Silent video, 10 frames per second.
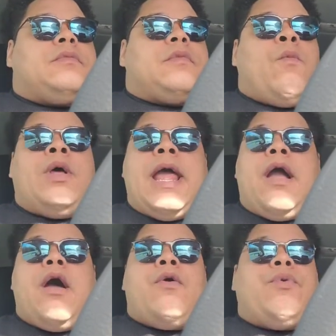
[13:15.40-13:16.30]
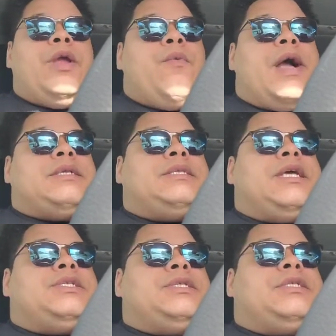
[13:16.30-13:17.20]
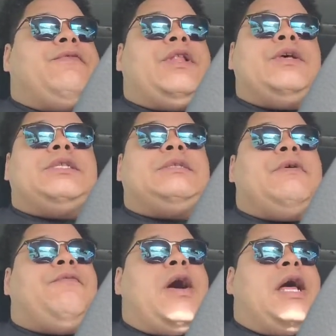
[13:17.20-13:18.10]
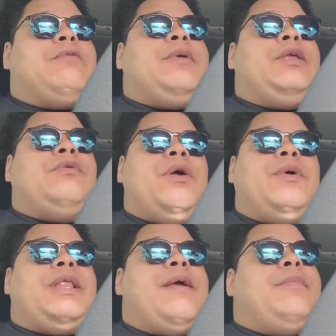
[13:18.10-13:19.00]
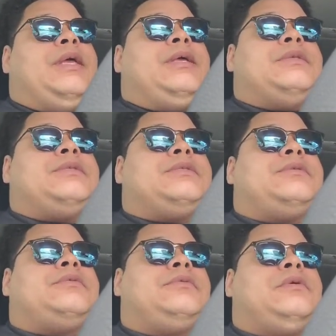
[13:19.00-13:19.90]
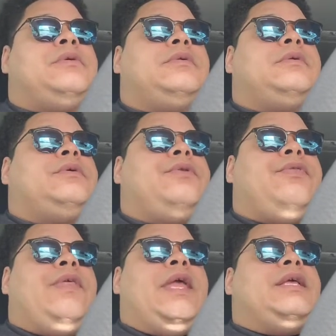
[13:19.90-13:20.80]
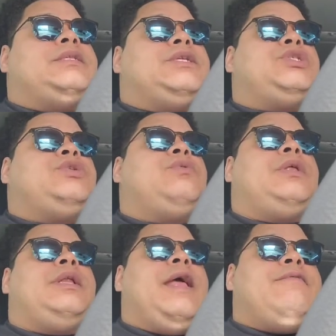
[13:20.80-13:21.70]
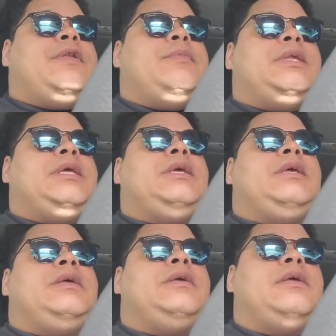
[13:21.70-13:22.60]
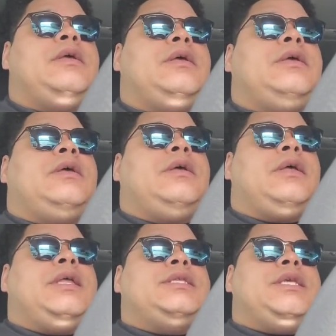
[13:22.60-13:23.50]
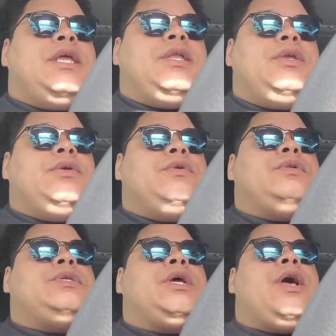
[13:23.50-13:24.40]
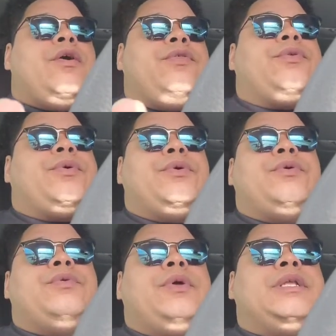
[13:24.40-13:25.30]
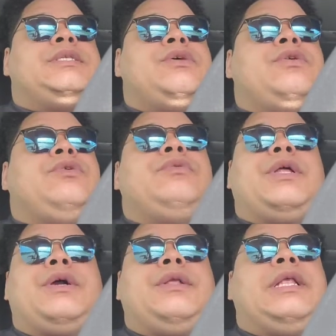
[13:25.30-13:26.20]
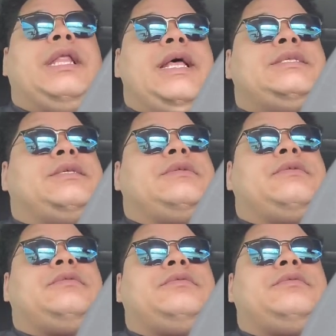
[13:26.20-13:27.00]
What I call rewind sessions, for those that's gonna follow me, you know what that means. Things that you will inevitably continue to go through until you learn the lesson.